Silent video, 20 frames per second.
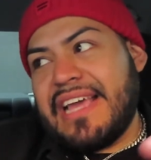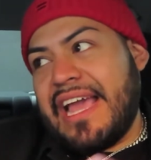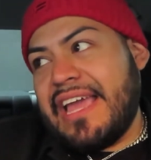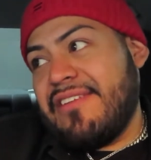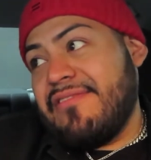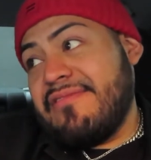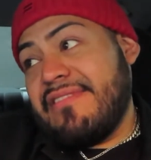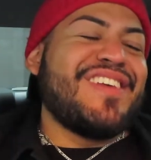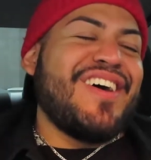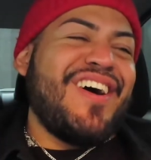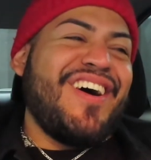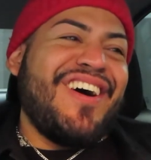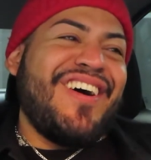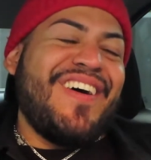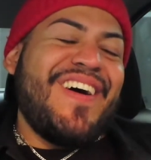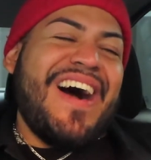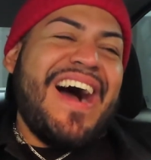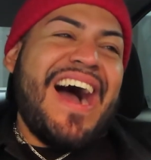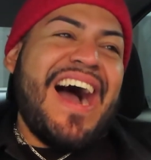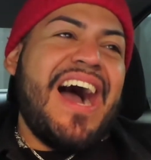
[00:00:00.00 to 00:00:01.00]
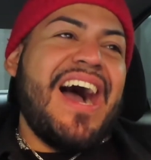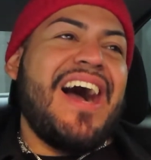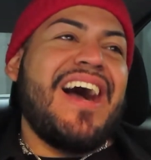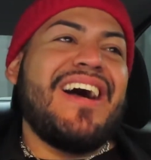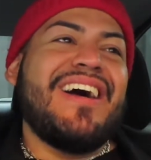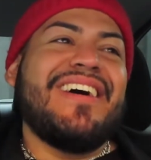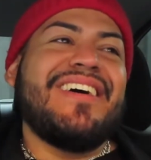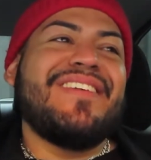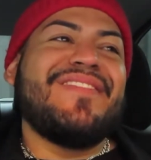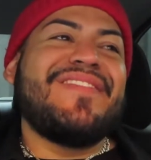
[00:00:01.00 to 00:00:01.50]
I don't. So,
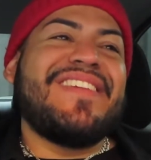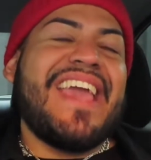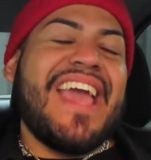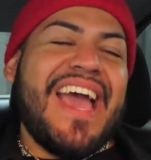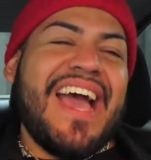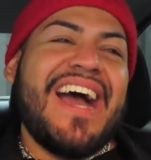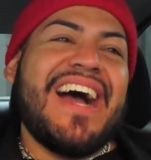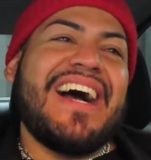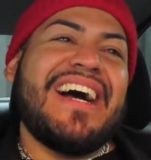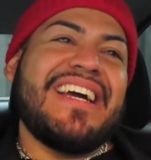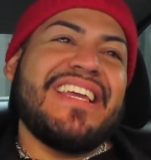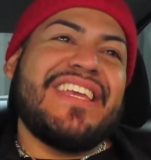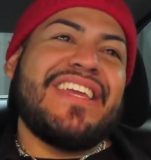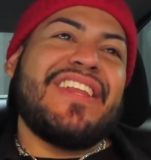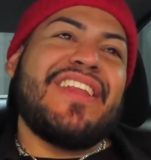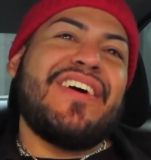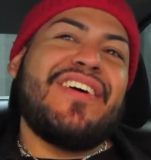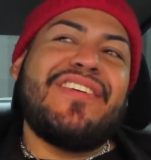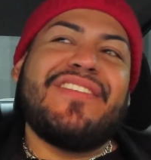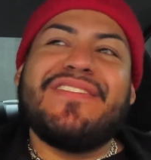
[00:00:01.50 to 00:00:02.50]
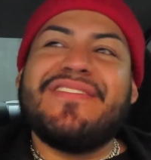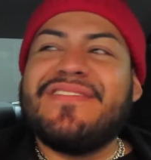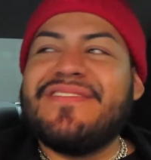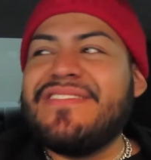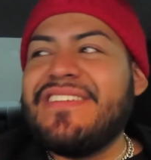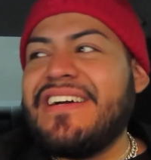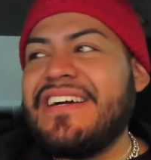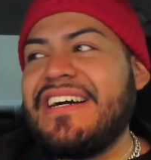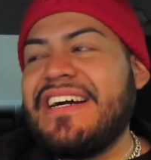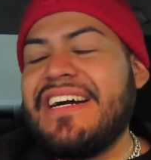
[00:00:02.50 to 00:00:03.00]
um, yeah, you
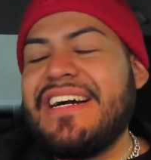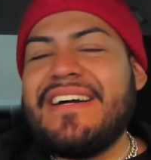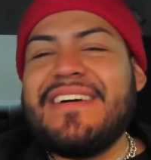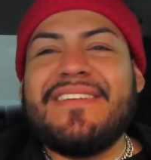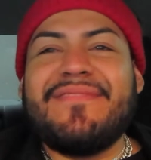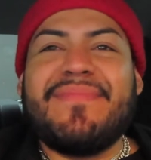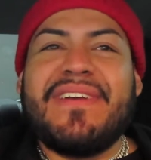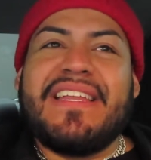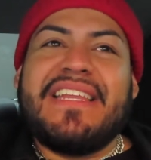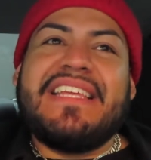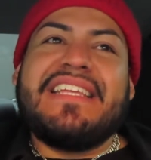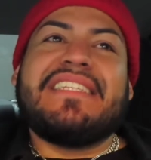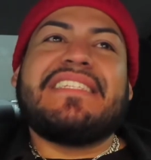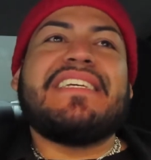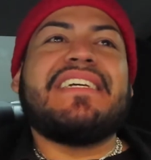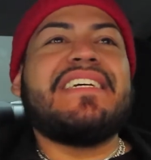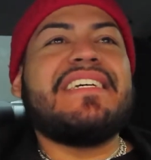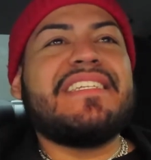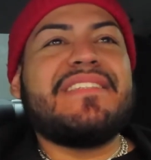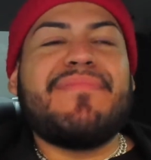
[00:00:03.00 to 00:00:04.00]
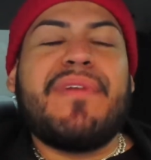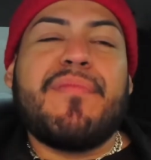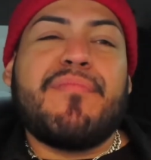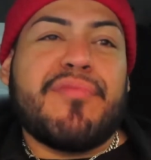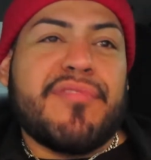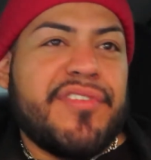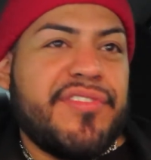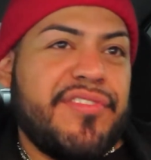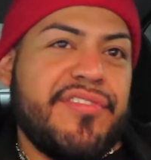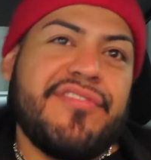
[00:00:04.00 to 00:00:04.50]
know, uh, my nieces, my
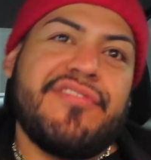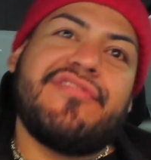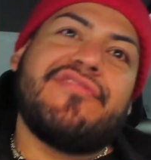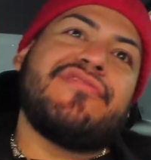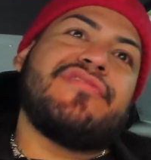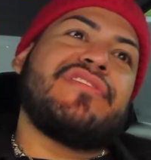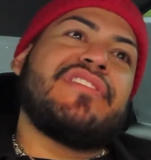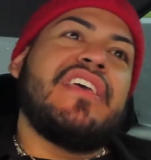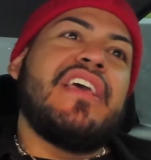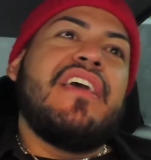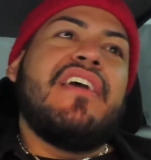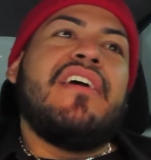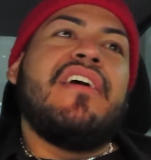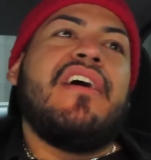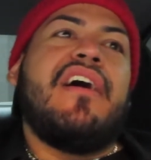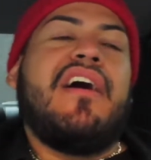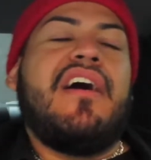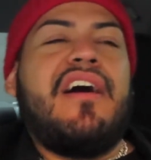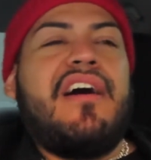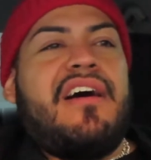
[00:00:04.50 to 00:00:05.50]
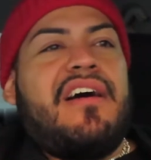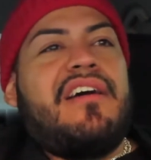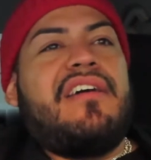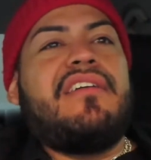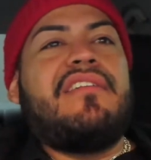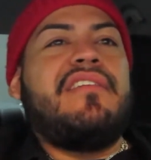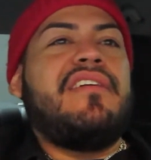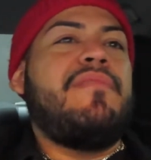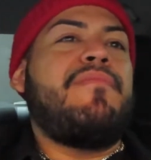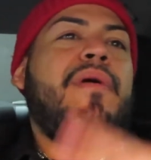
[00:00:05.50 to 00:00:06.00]
brothers,
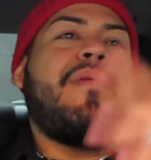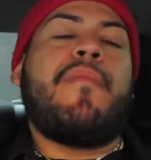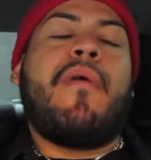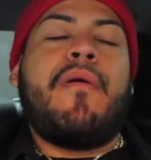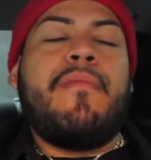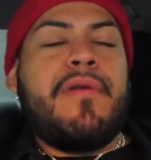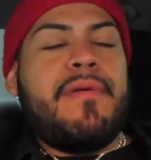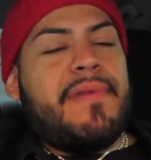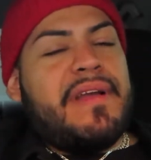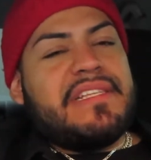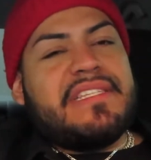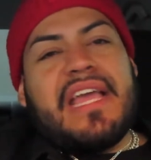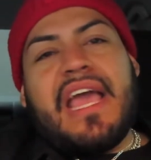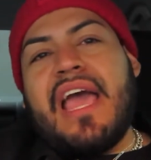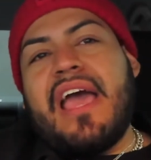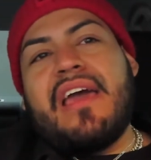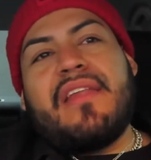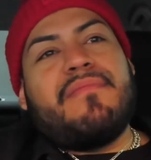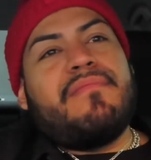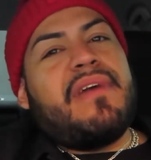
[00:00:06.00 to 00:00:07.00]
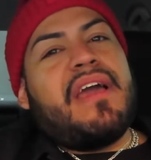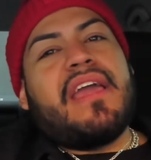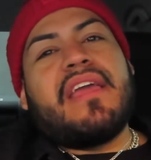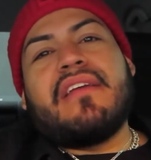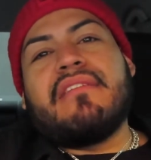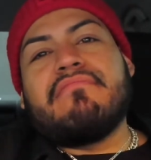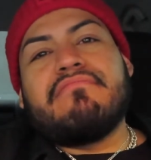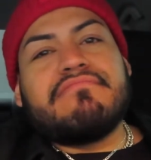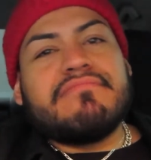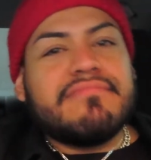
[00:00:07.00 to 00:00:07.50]
uh, my mom and my dad,
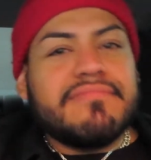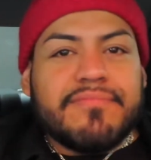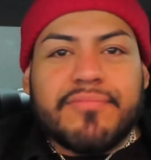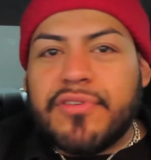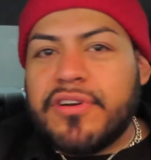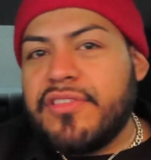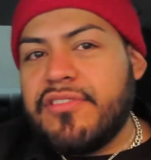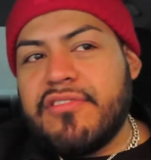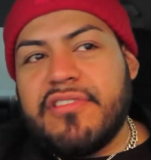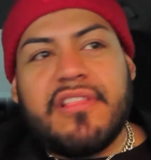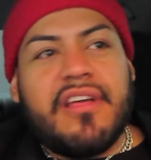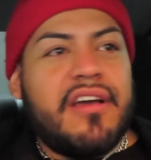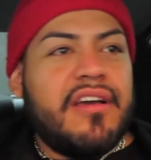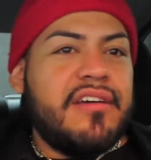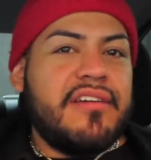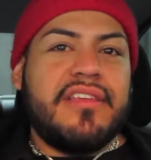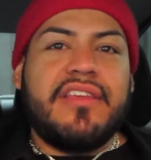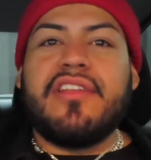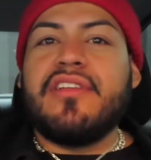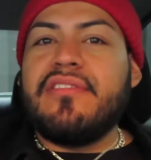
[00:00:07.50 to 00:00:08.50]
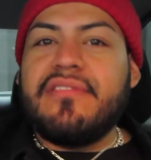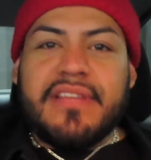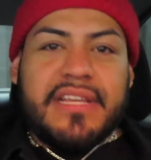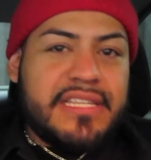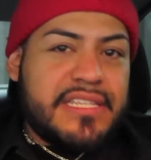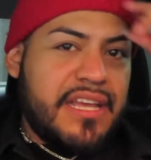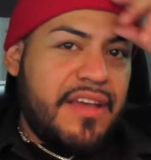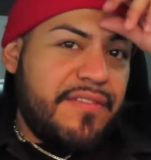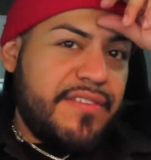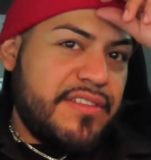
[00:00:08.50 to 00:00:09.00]
my brother-in-law, you know,
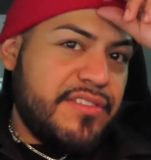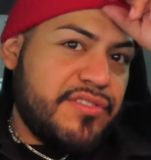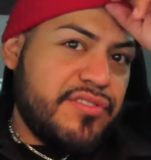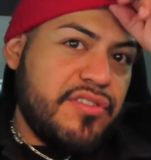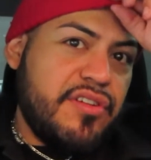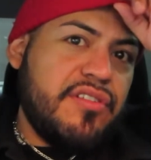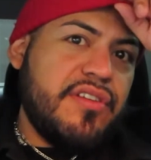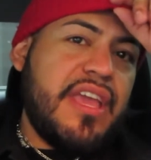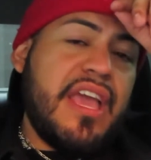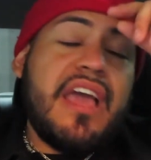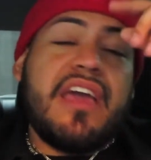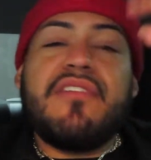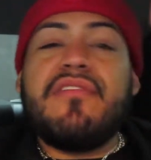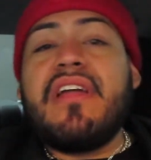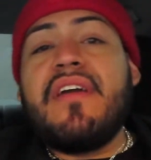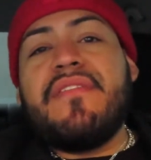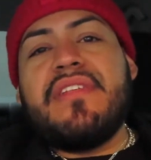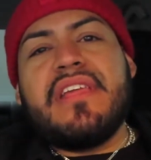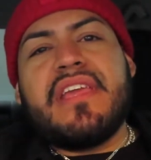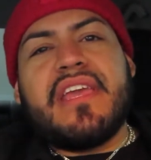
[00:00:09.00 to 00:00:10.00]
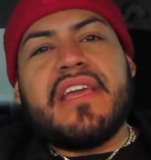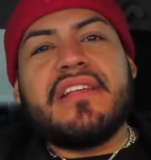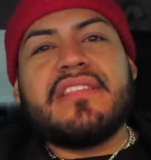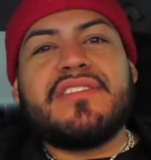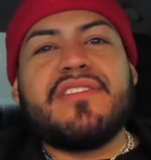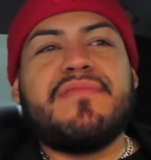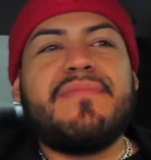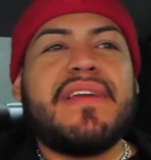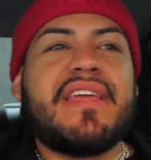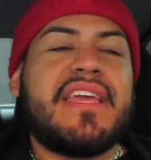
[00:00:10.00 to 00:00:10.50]
yes, I've So yeah, I don't have any
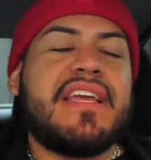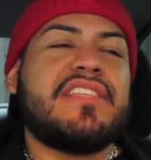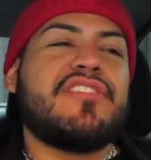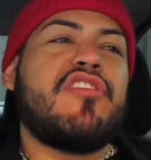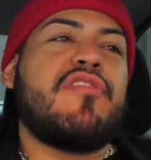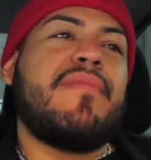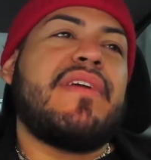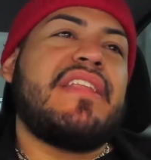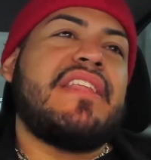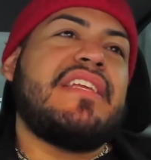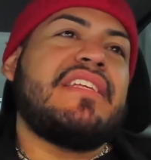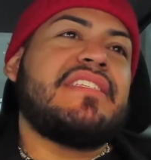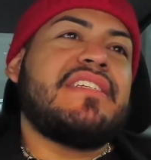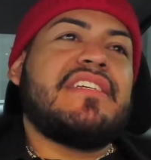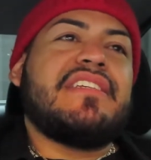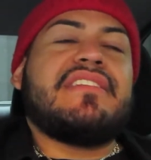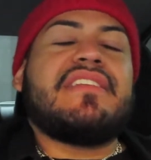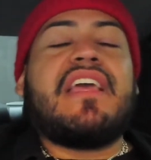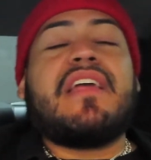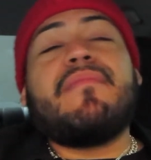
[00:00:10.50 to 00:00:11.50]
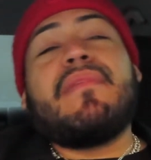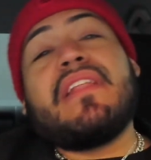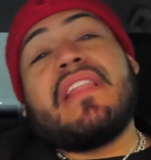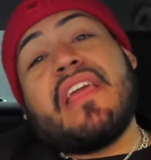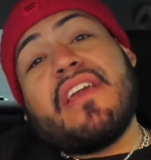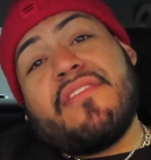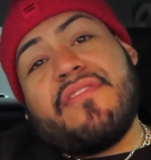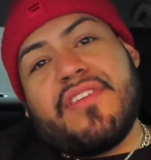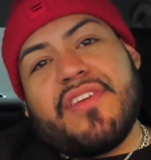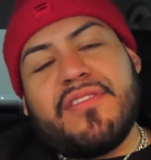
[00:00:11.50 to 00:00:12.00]
kids. So my kids are my nieces and my
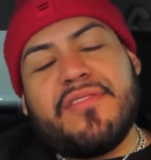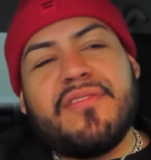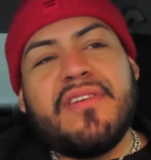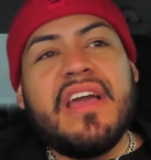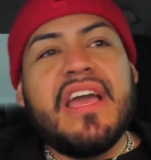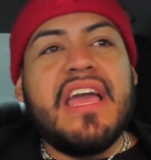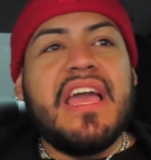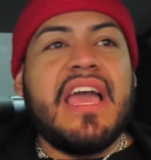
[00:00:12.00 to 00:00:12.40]
nephew.